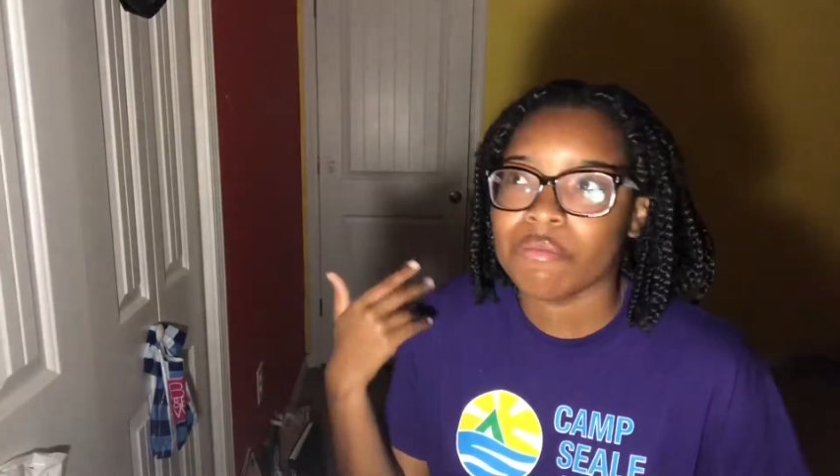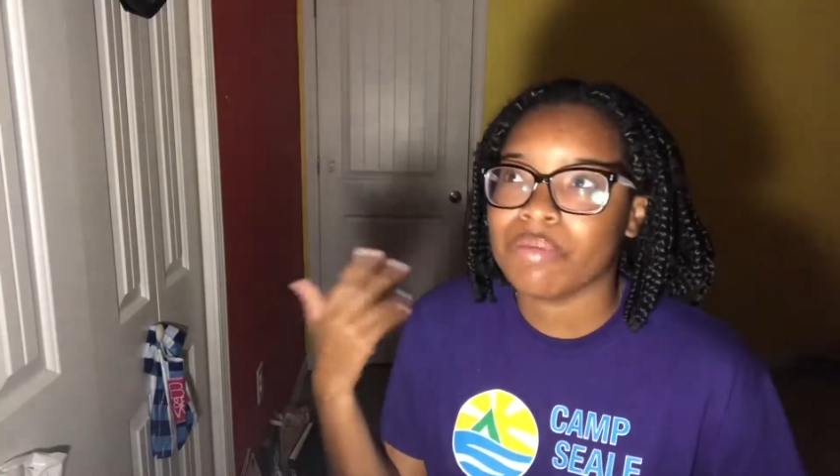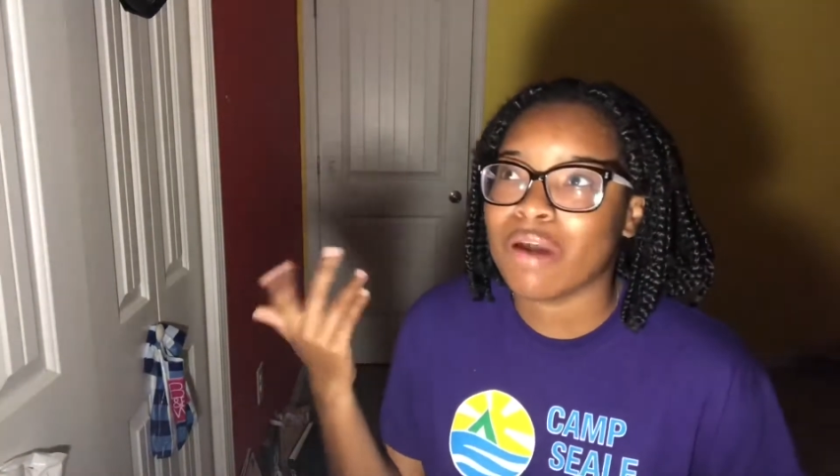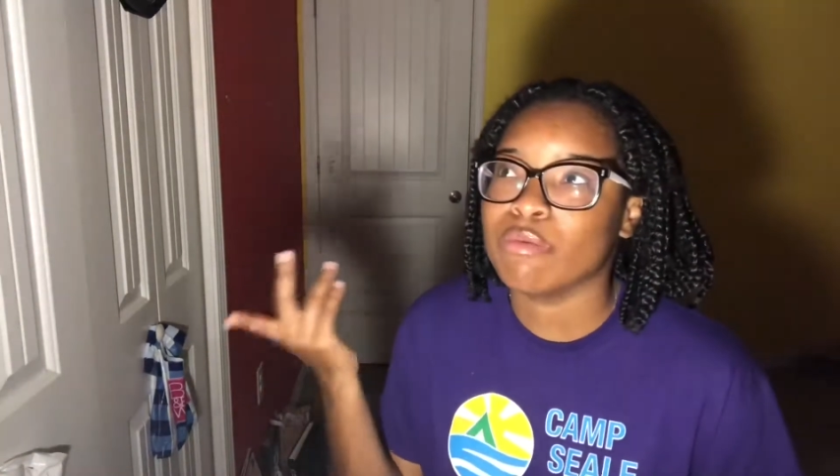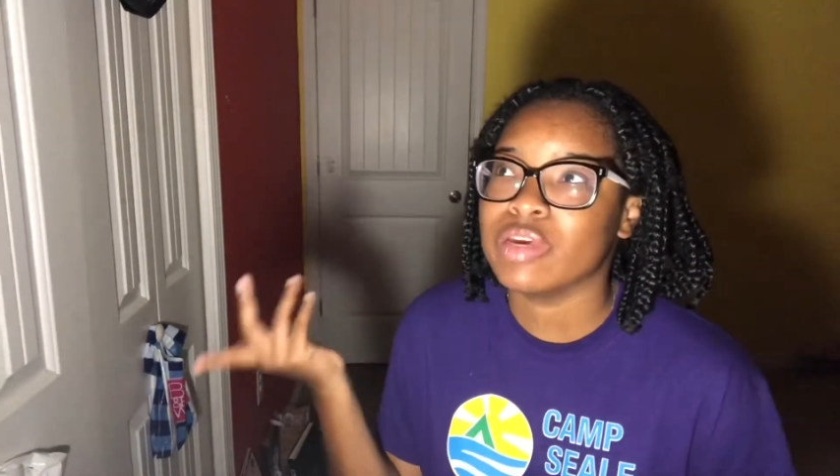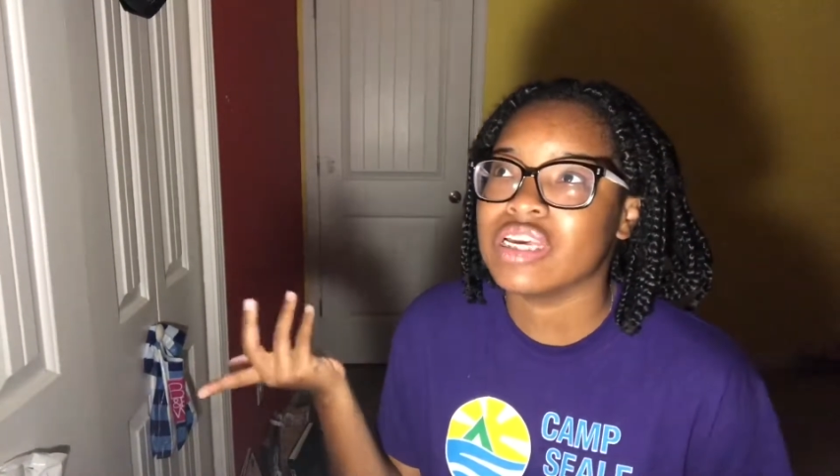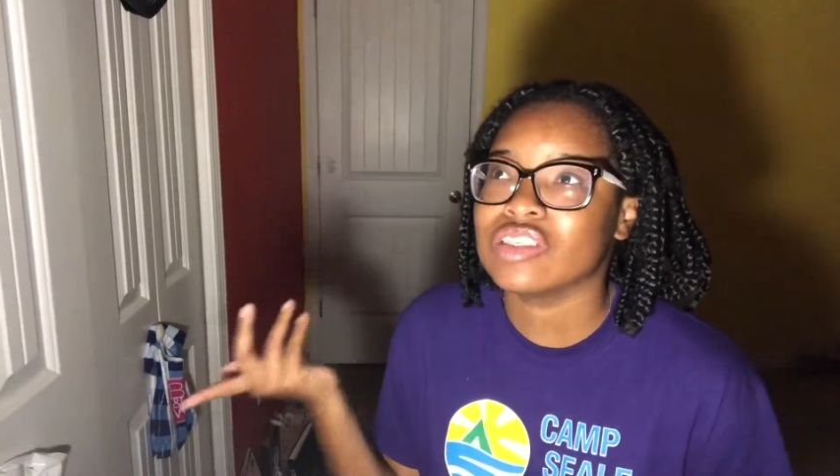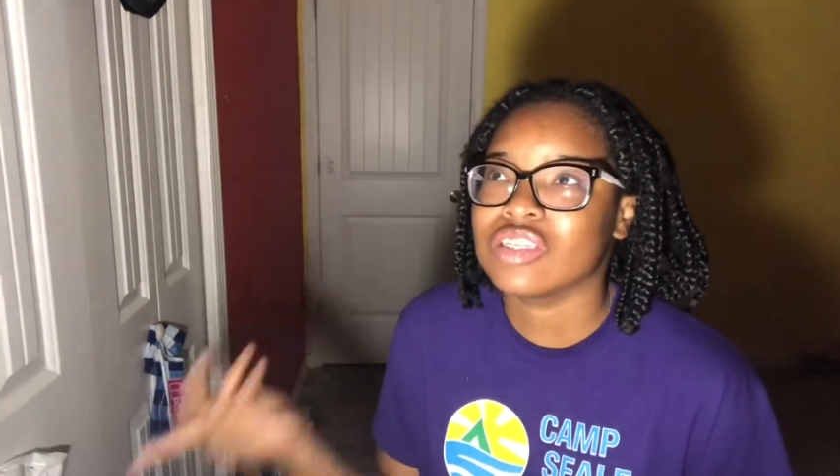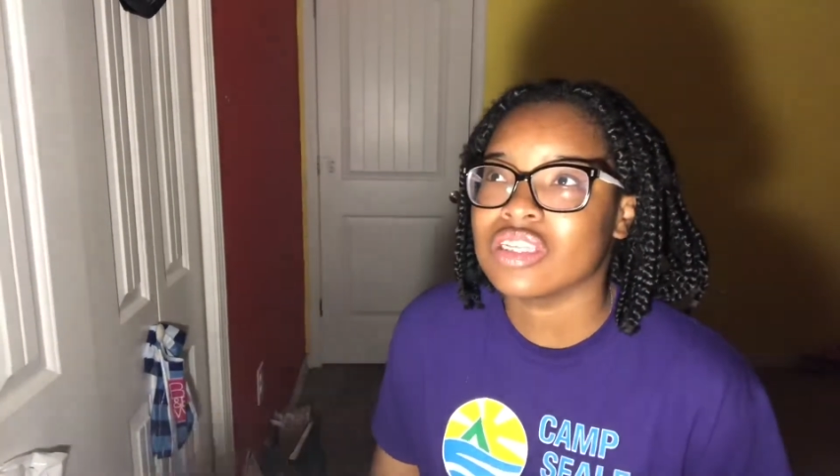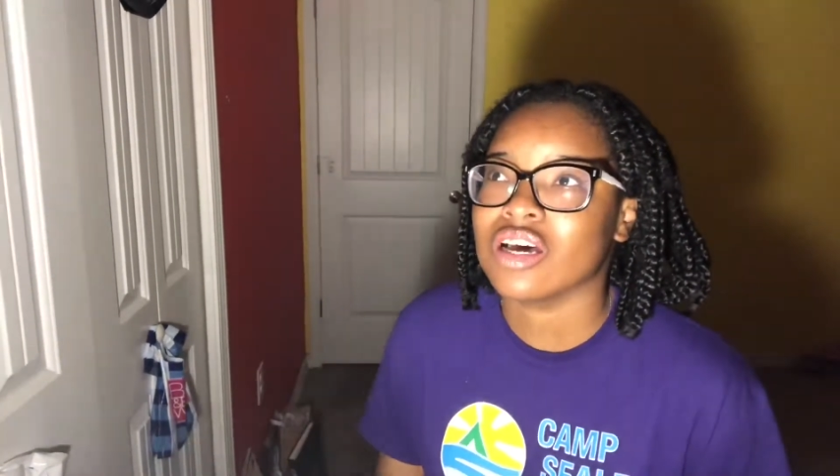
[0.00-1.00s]
But when we
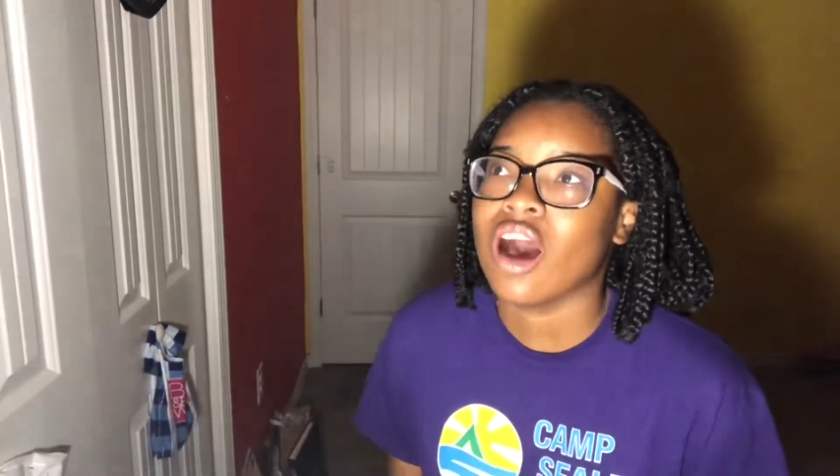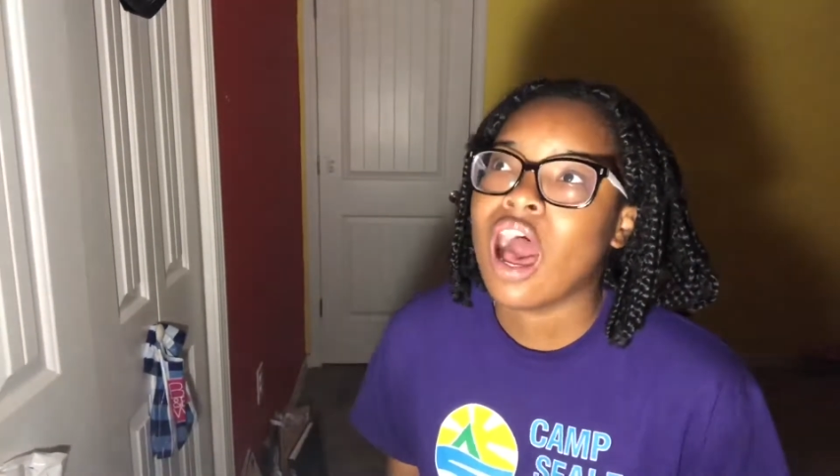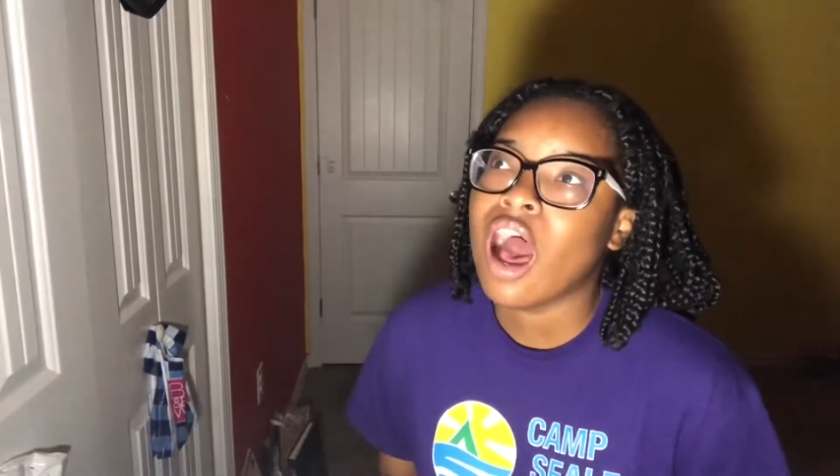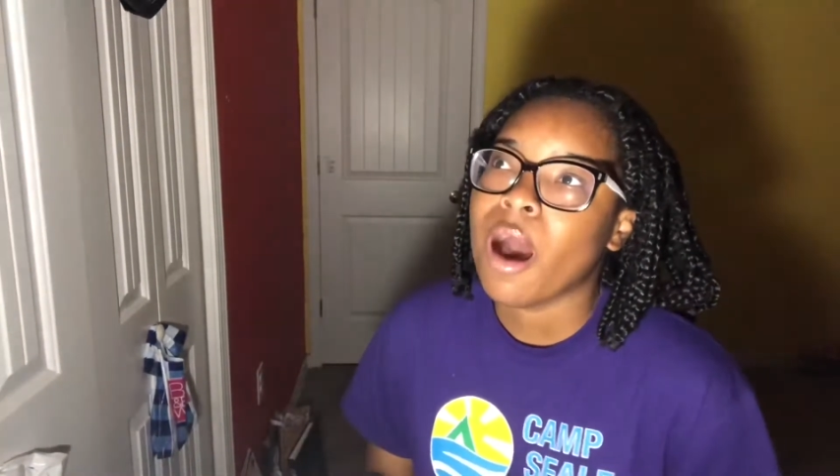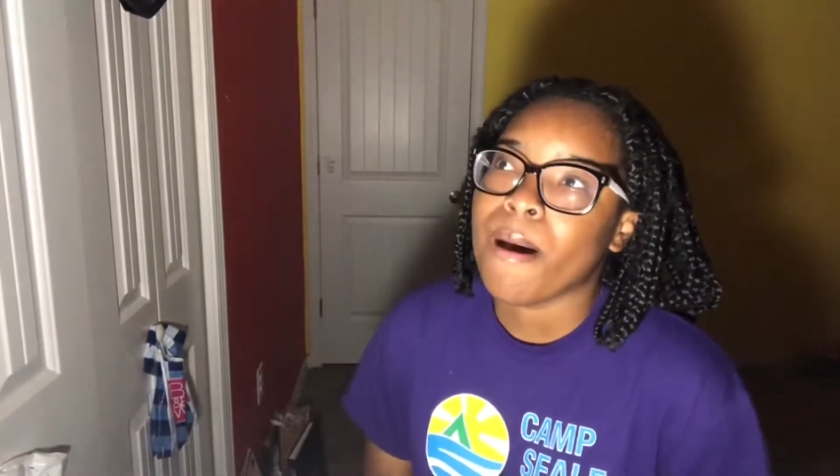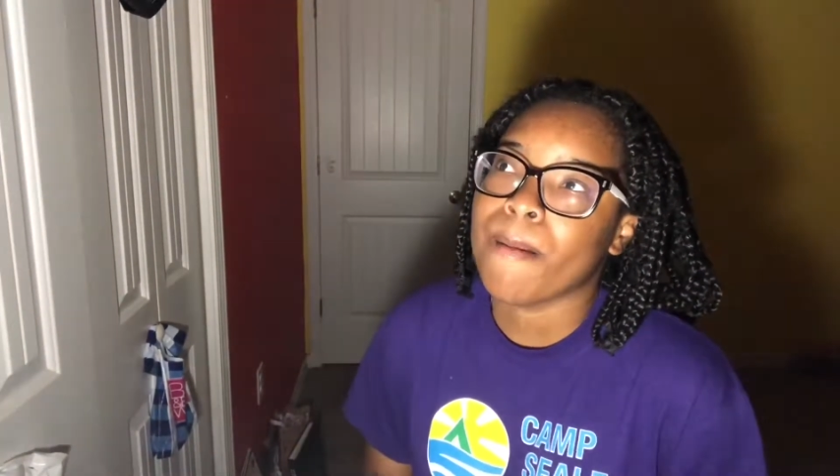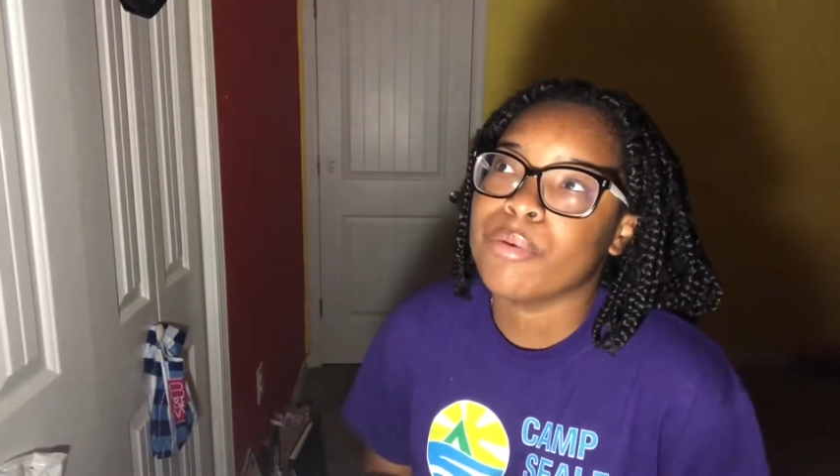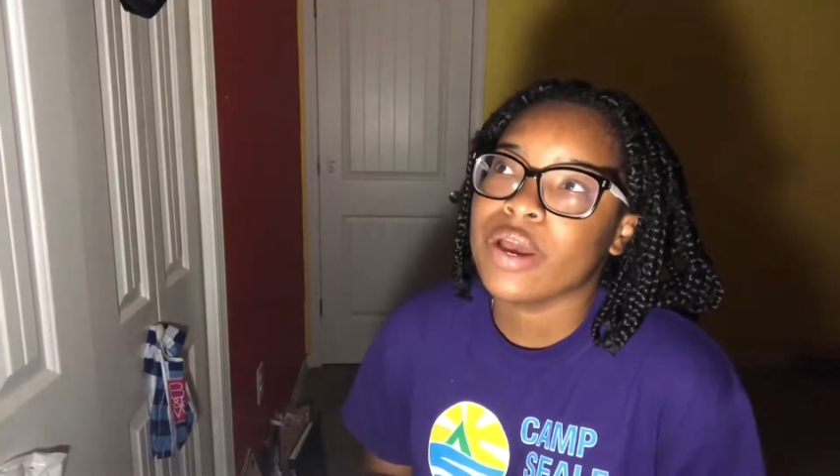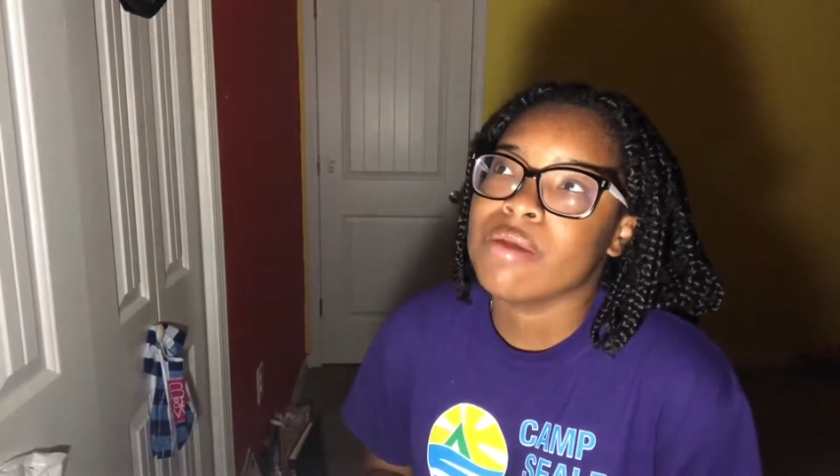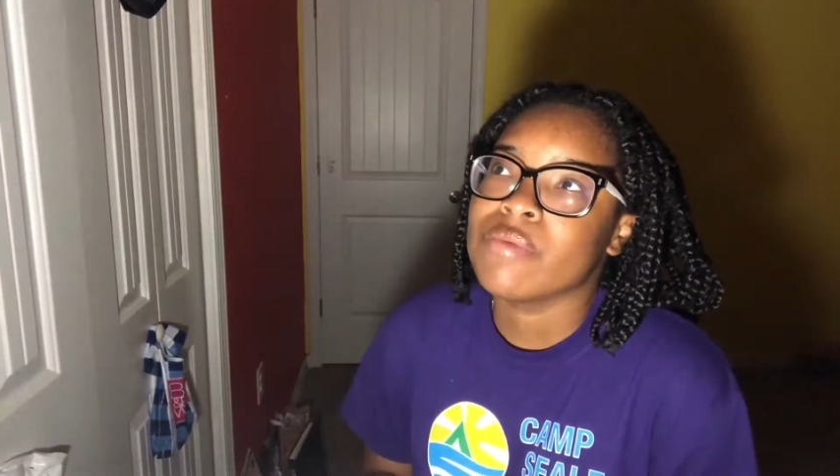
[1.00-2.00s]
get to the
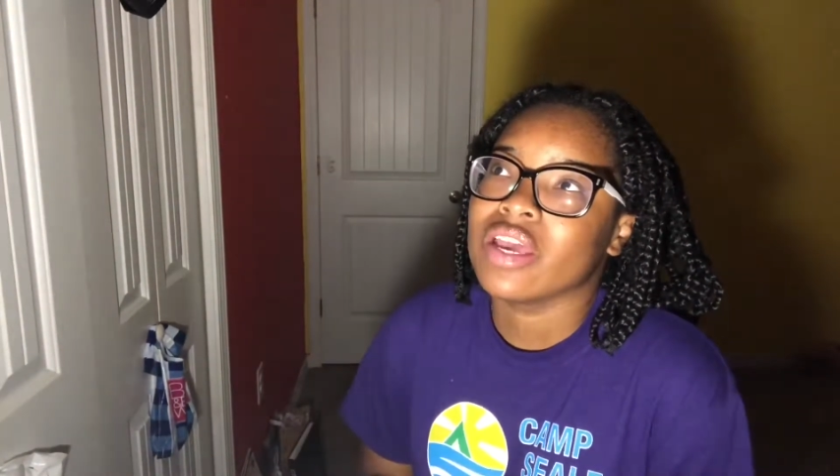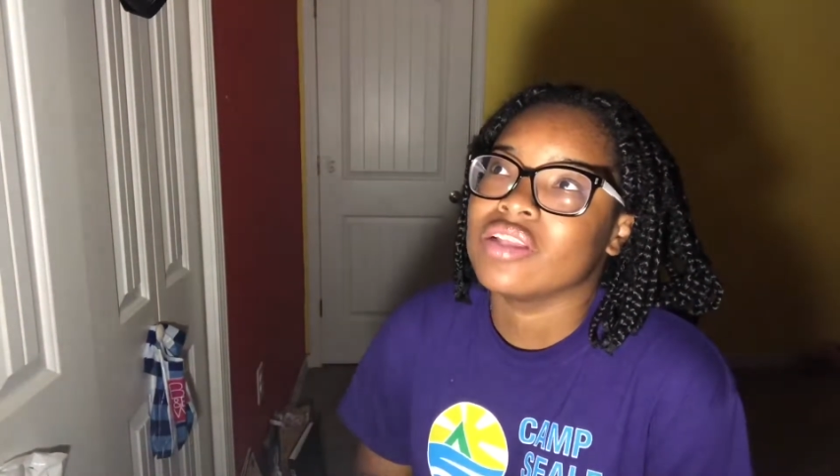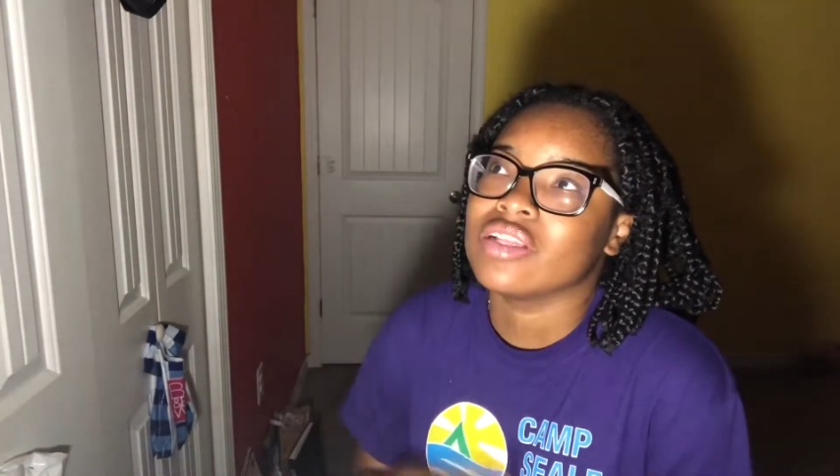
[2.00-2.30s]
appointment,